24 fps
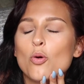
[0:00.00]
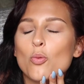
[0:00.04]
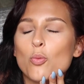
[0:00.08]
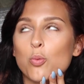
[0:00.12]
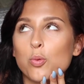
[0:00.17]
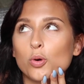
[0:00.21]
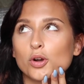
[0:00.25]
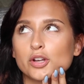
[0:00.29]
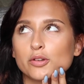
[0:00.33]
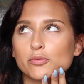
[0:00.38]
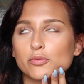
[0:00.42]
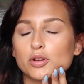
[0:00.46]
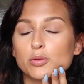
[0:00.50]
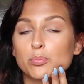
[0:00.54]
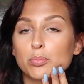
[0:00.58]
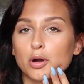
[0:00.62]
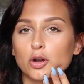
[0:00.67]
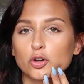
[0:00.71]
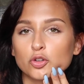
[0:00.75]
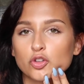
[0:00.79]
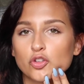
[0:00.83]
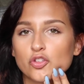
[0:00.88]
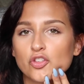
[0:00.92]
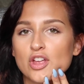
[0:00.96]
wouldn't
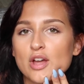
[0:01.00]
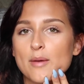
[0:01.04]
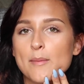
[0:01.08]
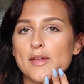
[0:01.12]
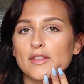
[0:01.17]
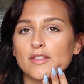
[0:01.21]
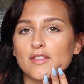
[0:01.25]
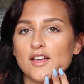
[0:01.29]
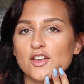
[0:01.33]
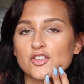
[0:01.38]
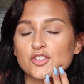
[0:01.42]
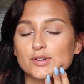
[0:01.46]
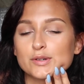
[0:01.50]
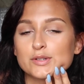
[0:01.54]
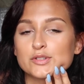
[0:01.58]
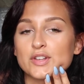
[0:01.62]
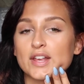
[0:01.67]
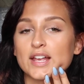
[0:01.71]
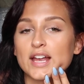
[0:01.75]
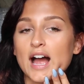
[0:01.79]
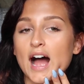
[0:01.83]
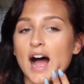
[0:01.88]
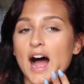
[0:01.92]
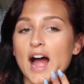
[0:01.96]
repurchase them unless I was
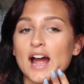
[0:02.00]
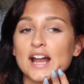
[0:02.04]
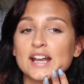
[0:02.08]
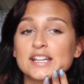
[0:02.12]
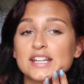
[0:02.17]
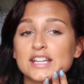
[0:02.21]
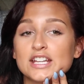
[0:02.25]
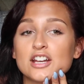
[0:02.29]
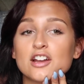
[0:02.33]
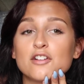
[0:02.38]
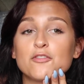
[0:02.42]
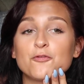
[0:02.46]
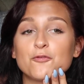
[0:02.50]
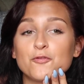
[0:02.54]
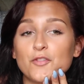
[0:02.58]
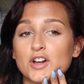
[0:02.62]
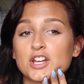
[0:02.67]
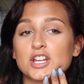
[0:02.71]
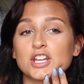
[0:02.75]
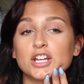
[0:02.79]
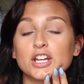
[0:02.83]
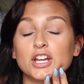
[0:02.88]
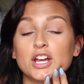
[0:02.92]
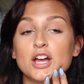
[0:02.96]
like, I need a
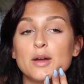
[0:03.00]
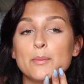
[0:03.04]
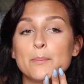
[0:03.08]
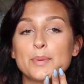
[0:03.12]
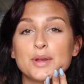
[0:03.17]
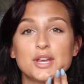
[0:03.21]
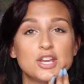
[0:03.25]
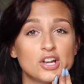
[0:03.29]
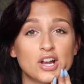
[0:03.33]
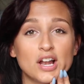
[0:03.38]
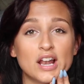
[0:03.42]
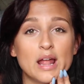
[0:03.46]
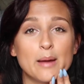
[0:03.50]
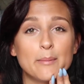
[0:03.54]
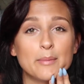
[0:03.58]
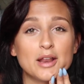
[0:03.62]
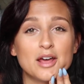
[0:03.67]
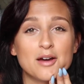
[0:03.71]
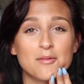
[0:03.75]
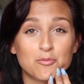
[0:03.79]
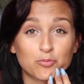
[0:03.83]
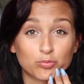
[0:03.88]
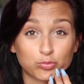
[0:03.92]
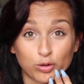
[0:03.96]
fucking peanut
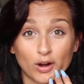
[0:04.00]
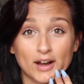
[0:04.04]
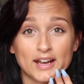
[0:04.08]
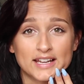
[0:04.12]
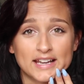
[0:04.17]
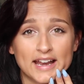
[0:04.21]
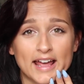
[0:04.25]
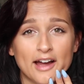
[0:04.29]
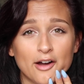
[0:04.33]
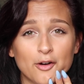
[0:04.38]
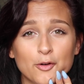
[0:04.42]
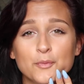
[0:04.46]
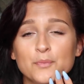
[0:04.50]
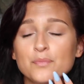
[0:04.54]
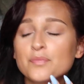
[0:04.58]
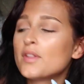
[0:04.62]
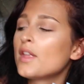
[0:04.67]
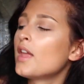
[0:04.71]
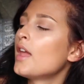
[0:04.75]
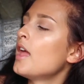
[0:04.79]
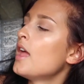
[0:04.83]
M&M right now.